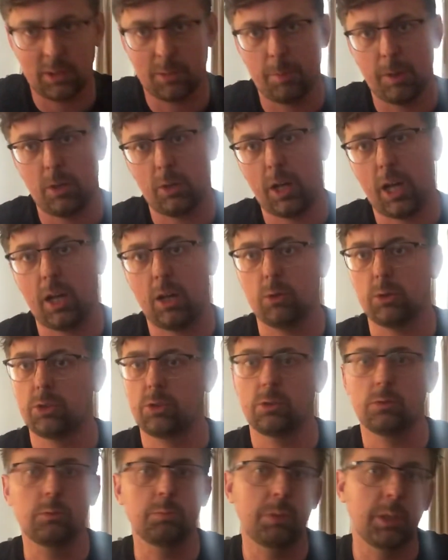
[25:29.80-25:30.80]
about how
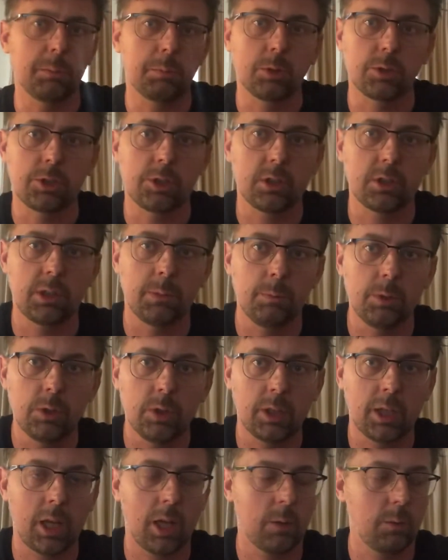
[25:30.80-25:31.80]
soon people should
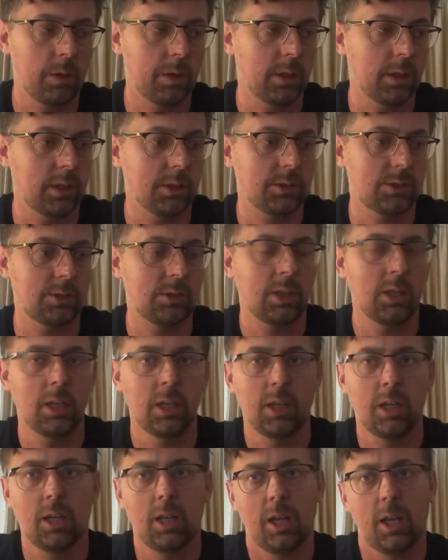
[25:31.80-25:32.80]
communicate with us,
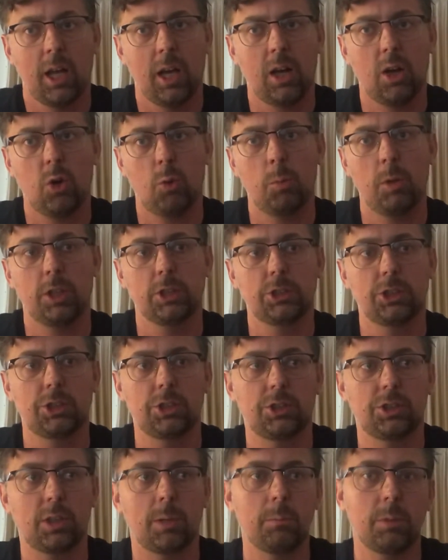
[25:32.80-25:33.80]
how
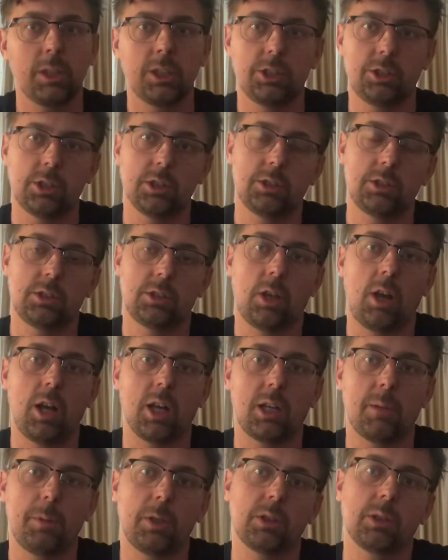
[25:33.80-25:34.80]
much somebody should
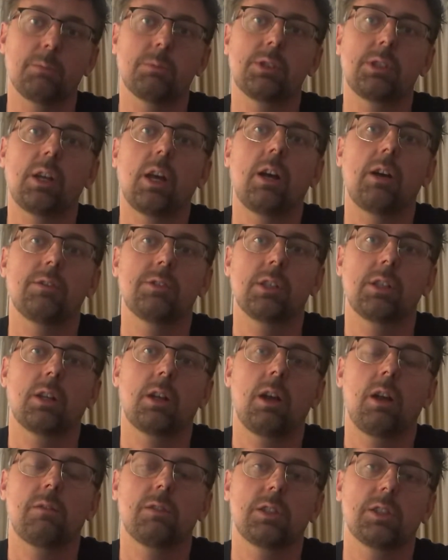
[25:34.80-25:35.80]
talk about themselves in a
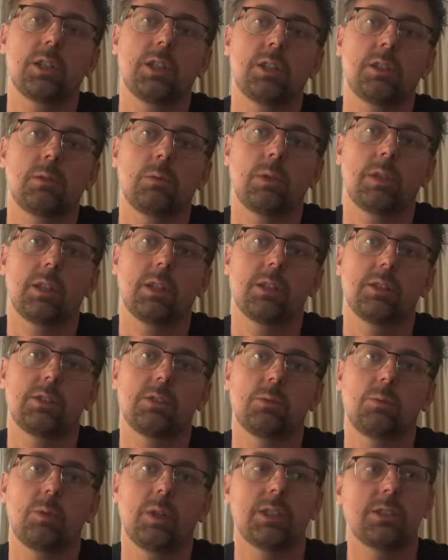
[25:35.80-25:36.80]
conversation with
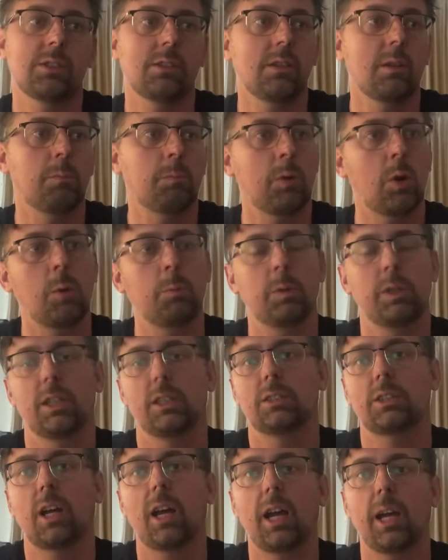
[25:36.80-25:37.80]
us, when's the
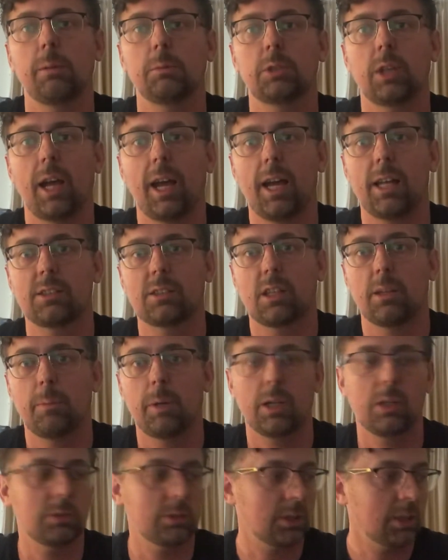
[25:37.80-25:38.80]
appropriate time to ask
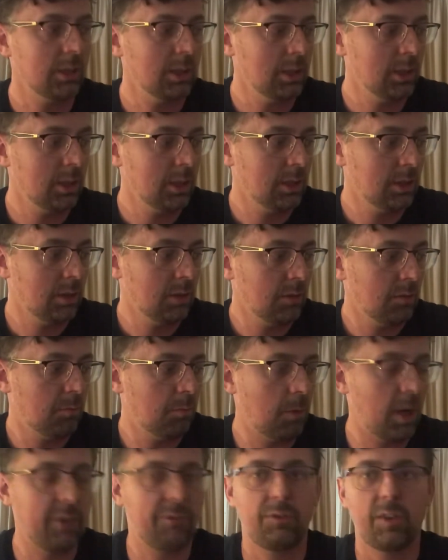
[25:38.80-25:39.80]
about
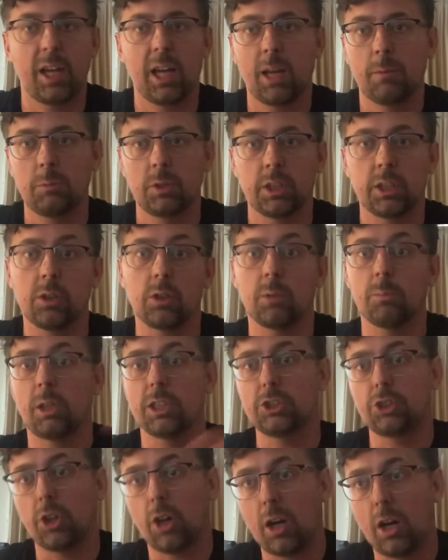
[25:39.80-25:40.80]
my family or my
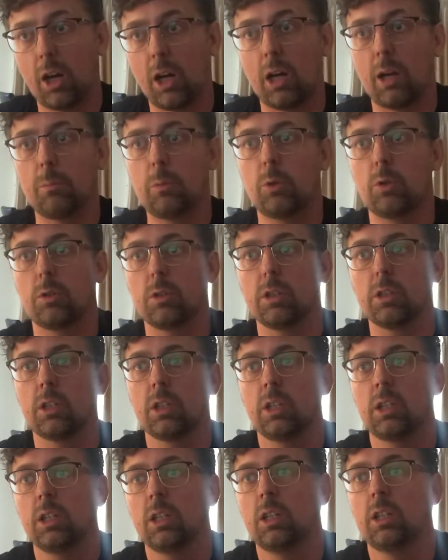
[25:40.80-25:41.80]
job, or
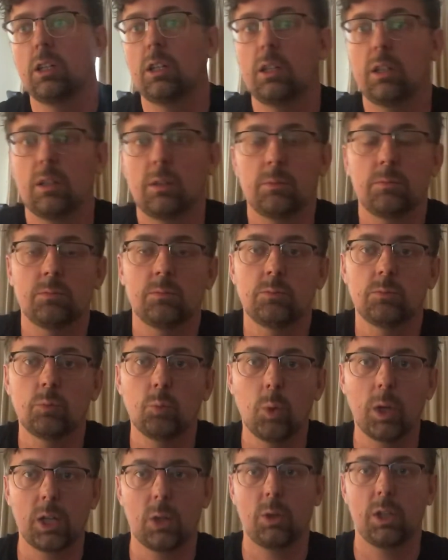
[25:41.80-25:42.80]

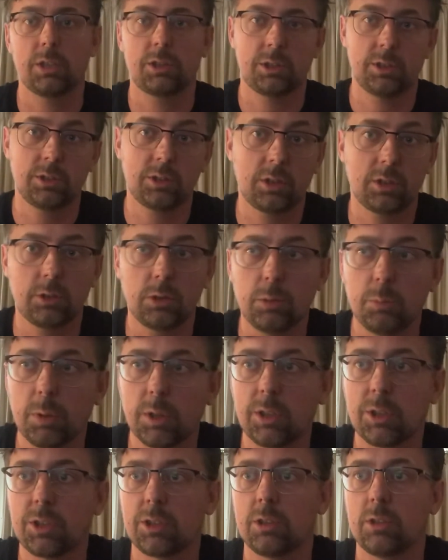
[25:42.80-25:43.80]
what questions are too
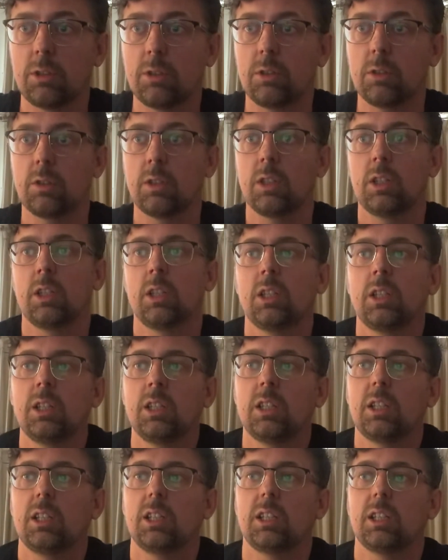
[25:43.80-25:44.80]
personal.
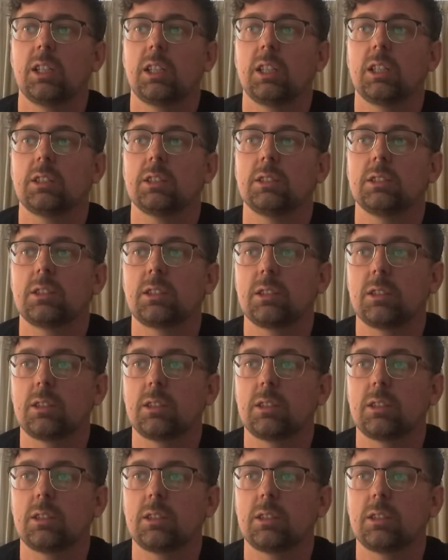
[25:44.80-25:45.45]
And,